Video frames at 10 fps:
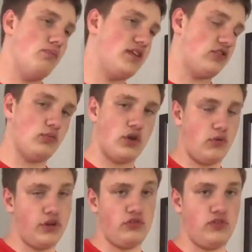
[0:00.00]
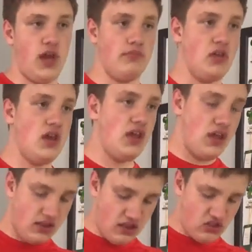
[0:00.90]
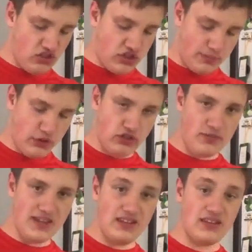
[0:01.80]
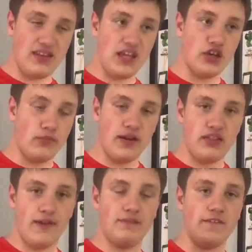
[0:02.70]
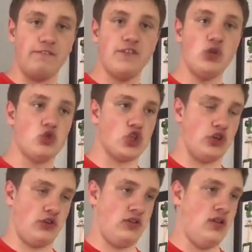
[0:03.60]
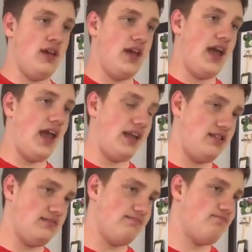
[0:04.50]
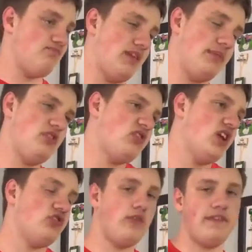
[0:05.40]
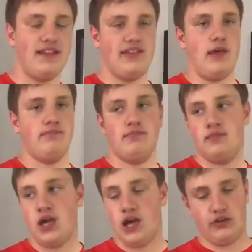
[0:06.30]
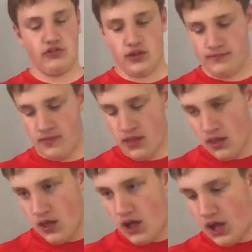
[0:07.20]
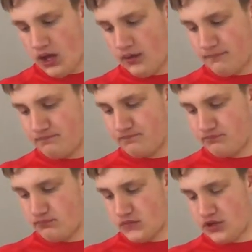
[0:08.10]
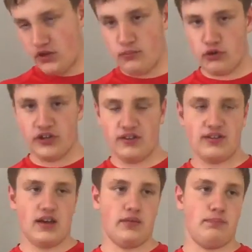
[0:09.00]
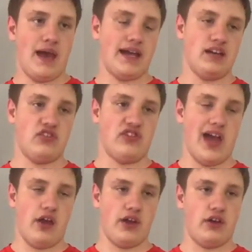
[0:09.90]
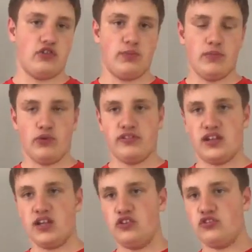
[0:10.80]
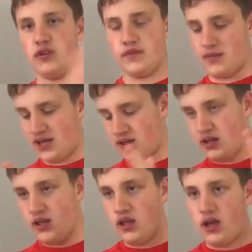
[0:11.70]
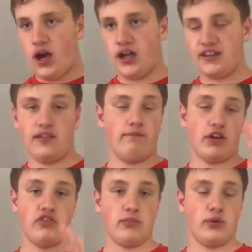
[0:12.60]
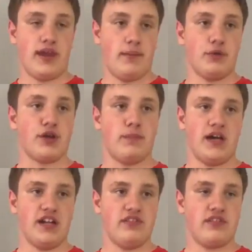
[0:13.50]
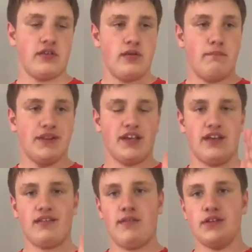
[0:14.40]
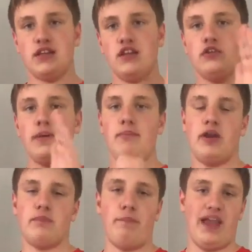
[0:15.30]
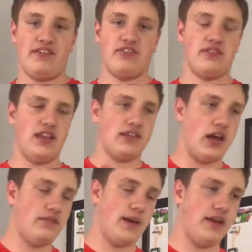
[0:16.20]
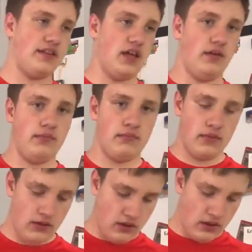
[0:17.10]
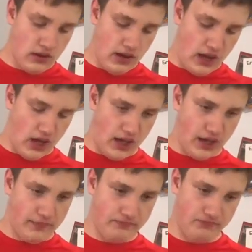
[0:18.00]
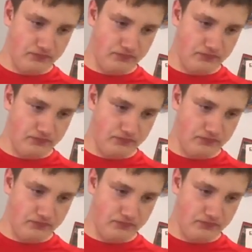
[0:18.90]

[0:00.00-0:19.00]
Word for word: it doesn't work one or two times. This is supposed to be the earbuds of the future, and I'm just not sure if that's it, honestly. Um, I'll go more into depth back into sound. I'll explain more technology stuff in a minute. Uh, they sound very similar to Apple EarPods, but they have a little bit better bass. That's kind of about it, though. Uh,